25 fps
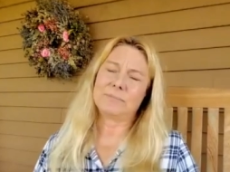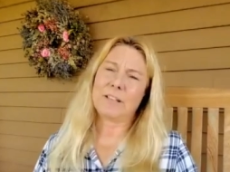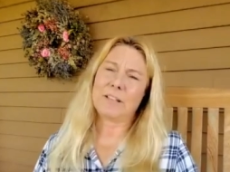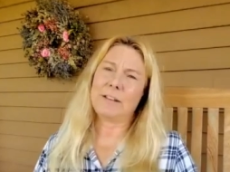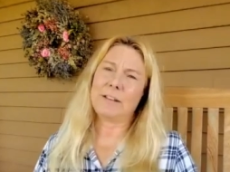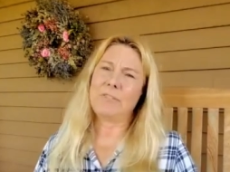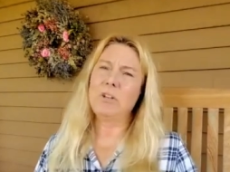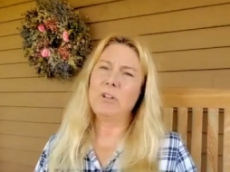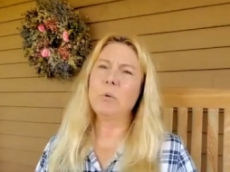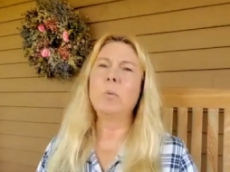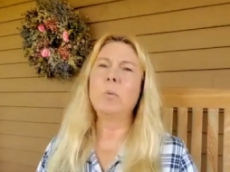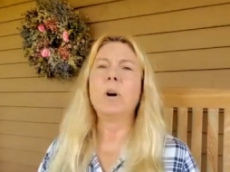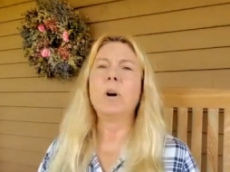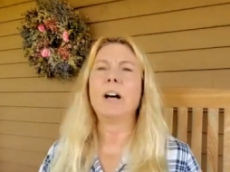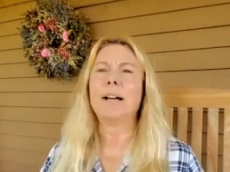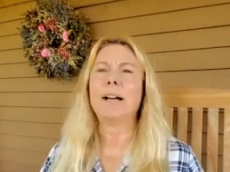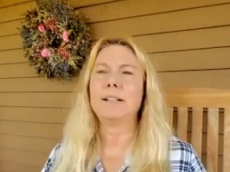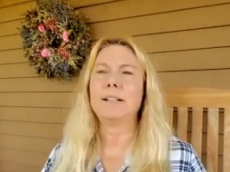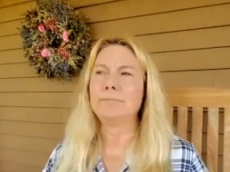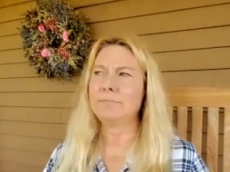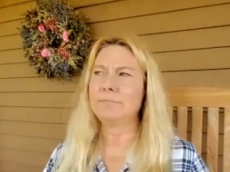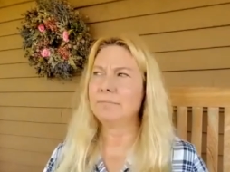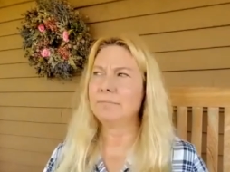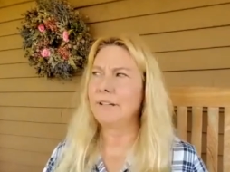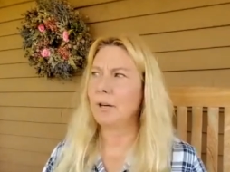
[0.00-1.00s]
if you
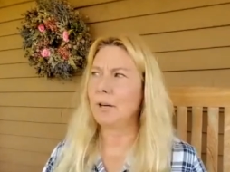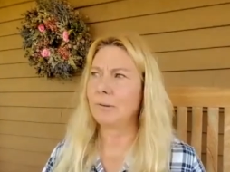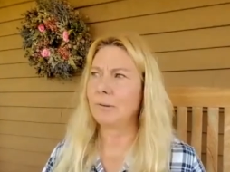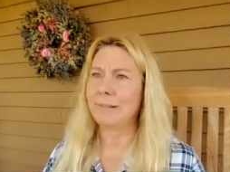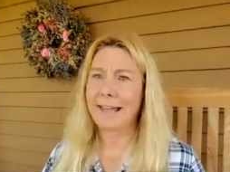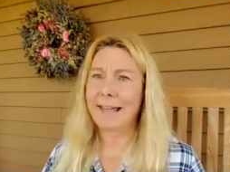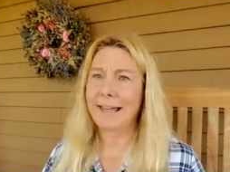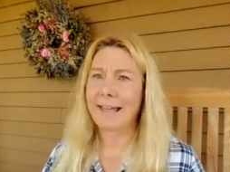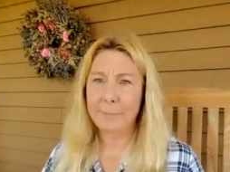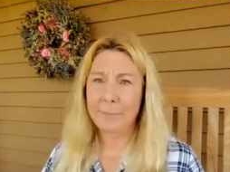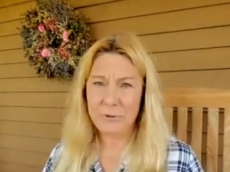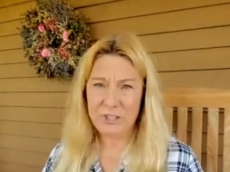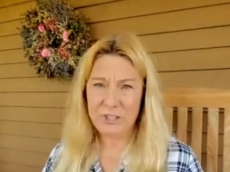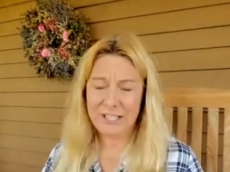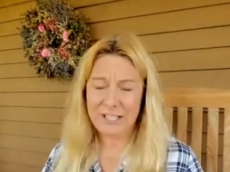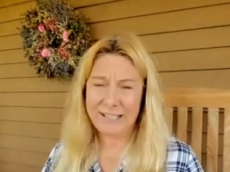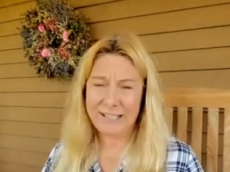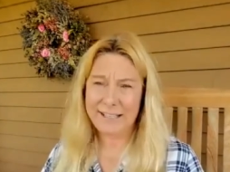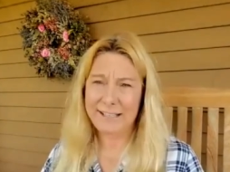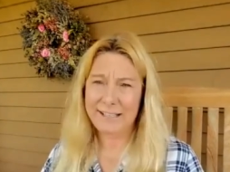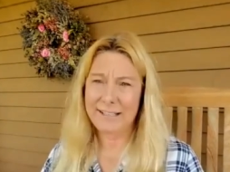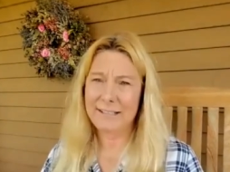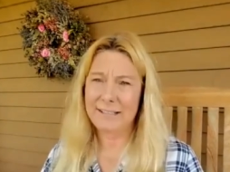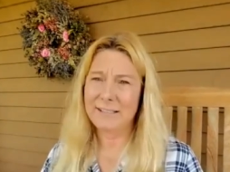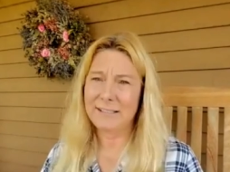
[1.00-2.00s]
want, you know, lap
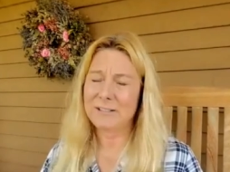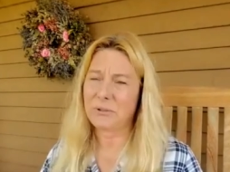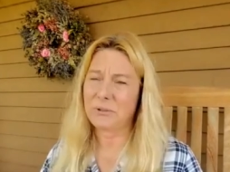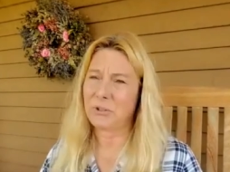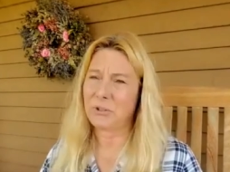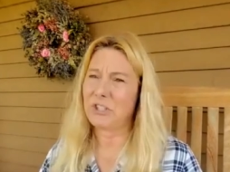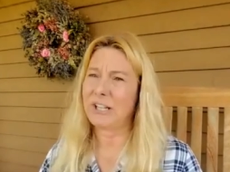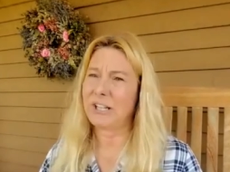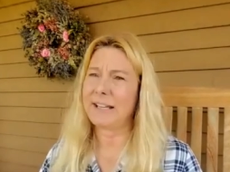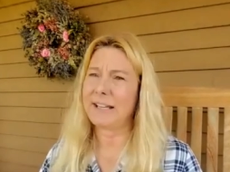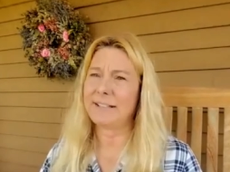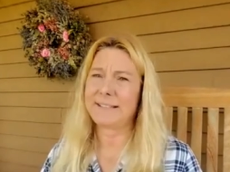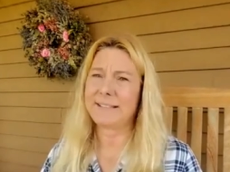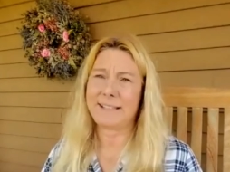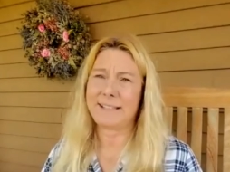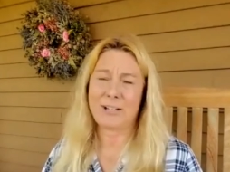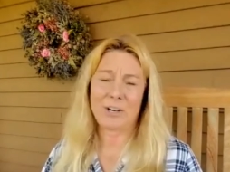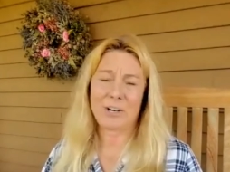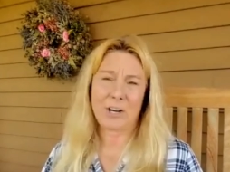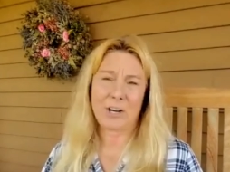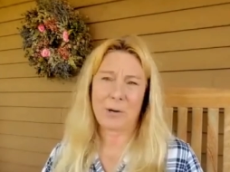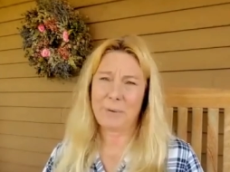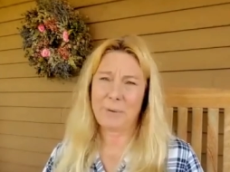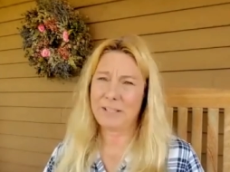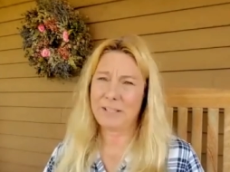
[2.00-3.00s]
chickens or chickens that
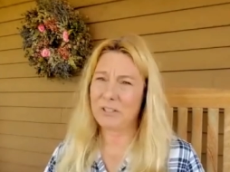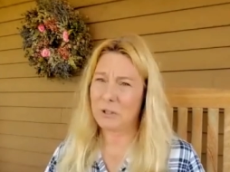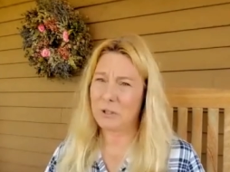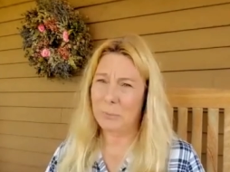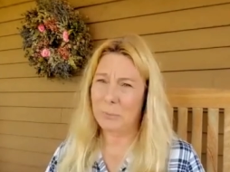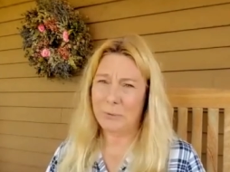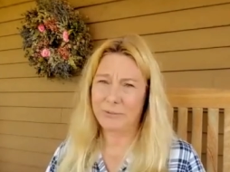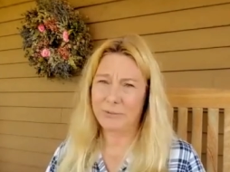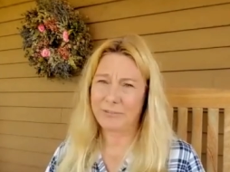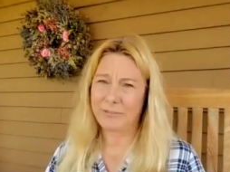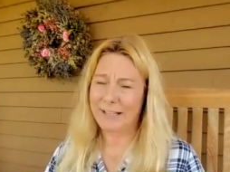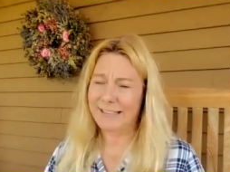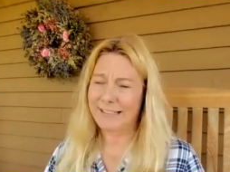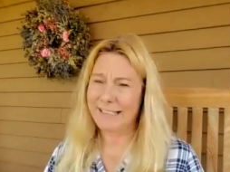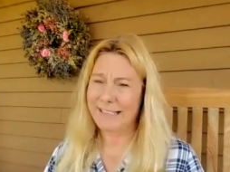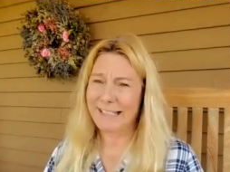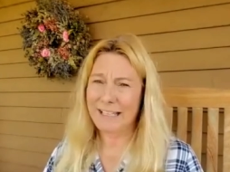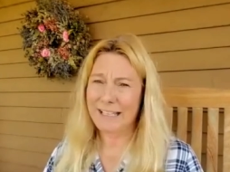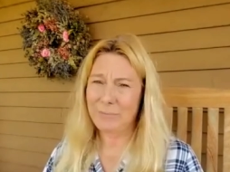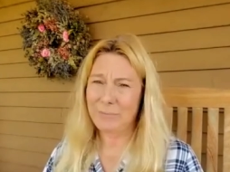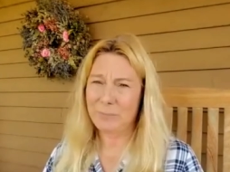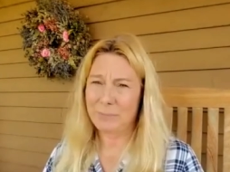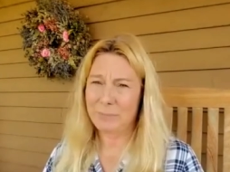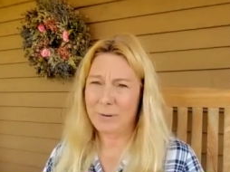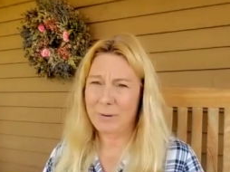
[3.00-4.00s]
are going to be super
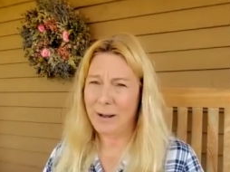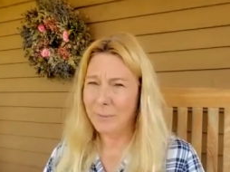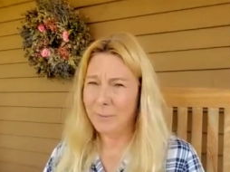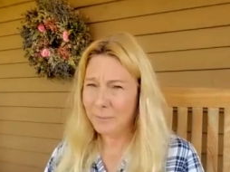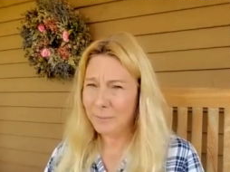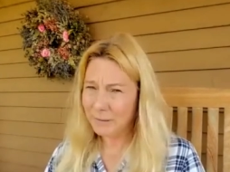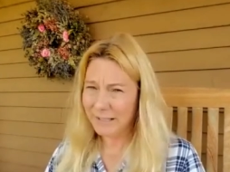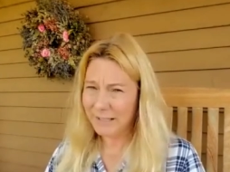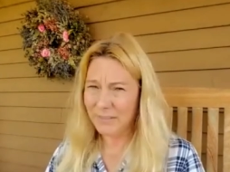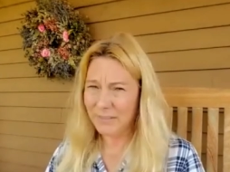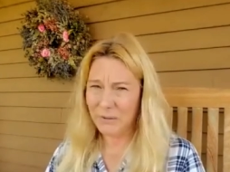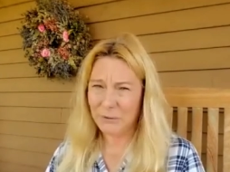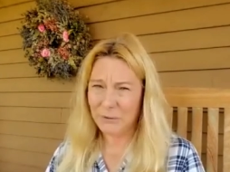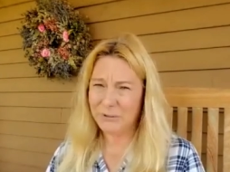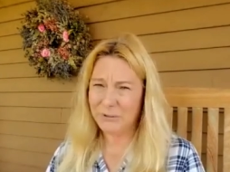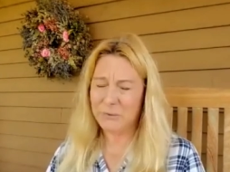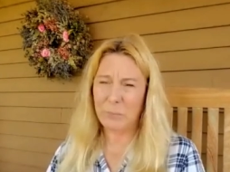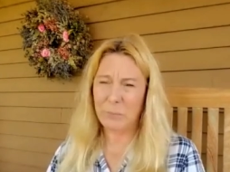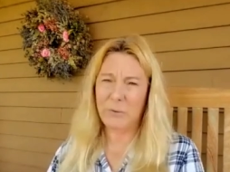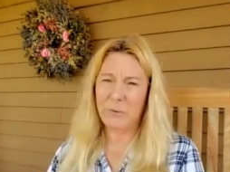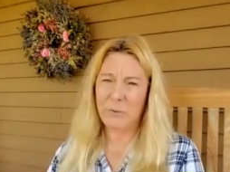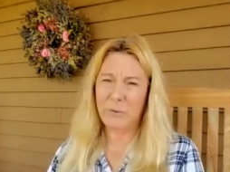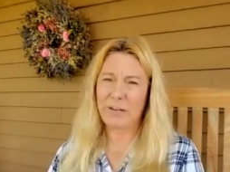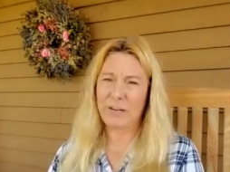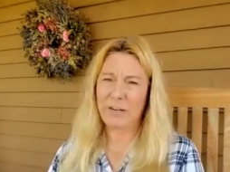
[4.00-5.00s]
friendly, probably
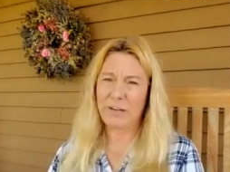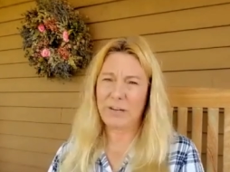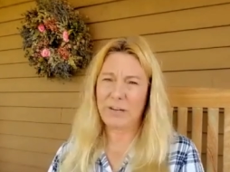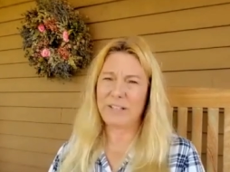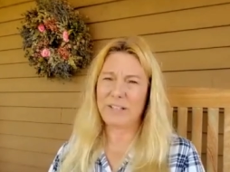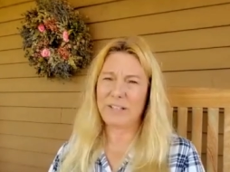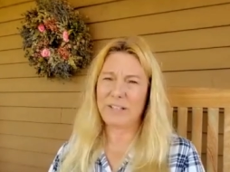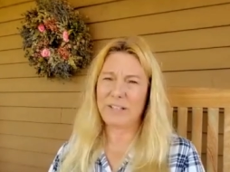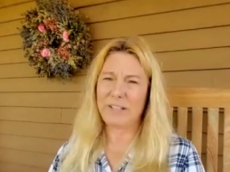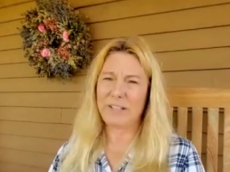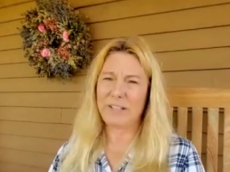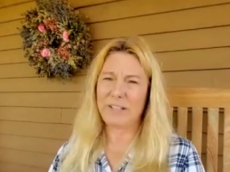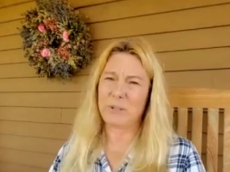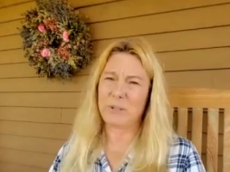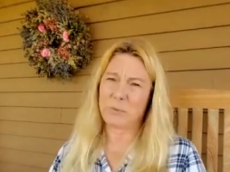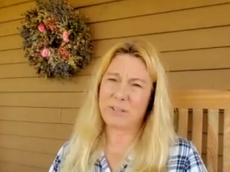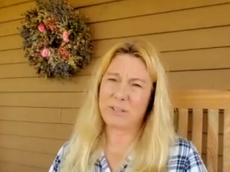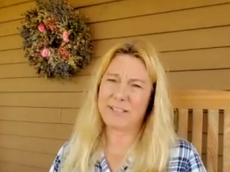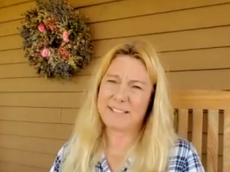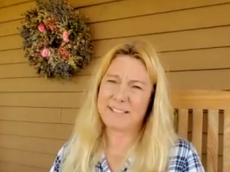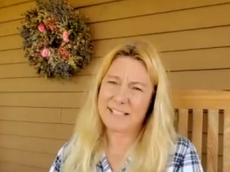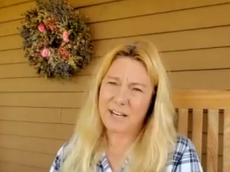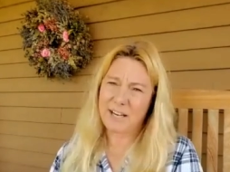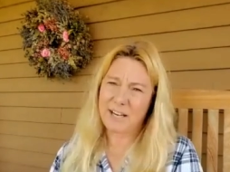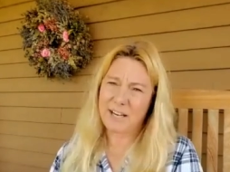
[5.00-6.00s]
those breeds you
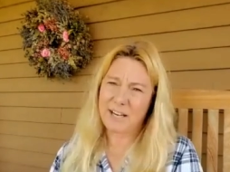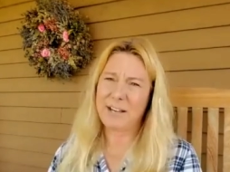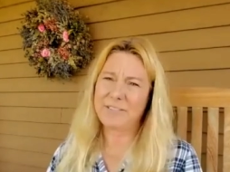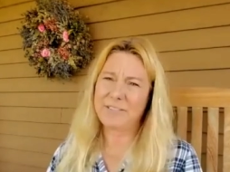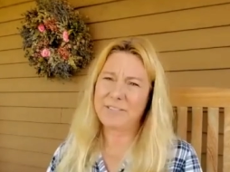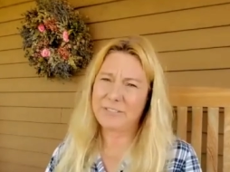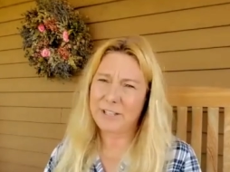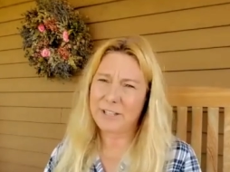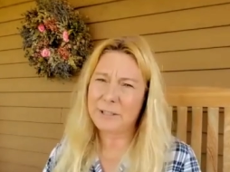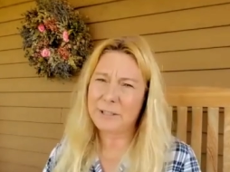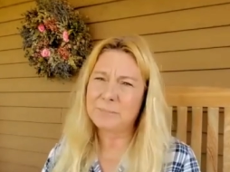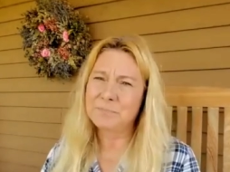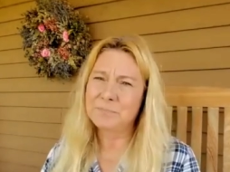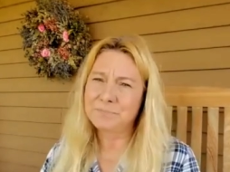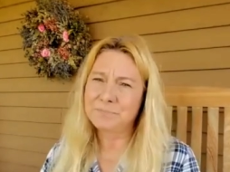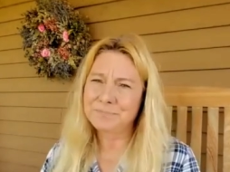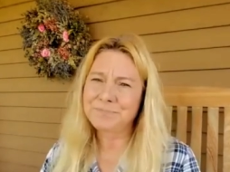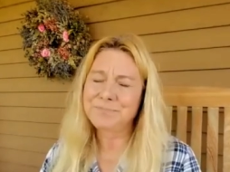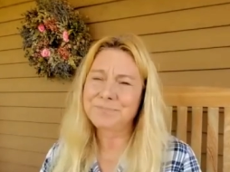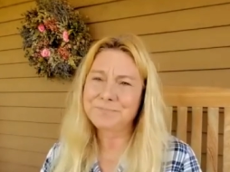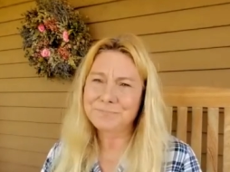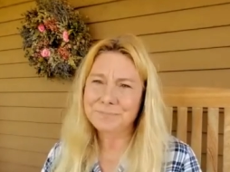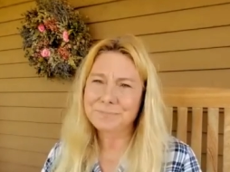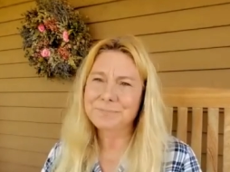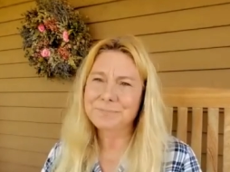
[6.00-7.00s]
want to stay away from.
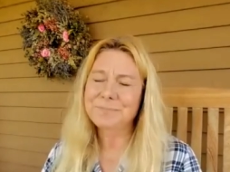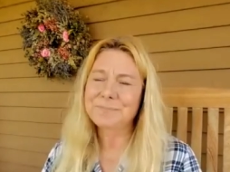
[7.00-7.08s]
Yeah.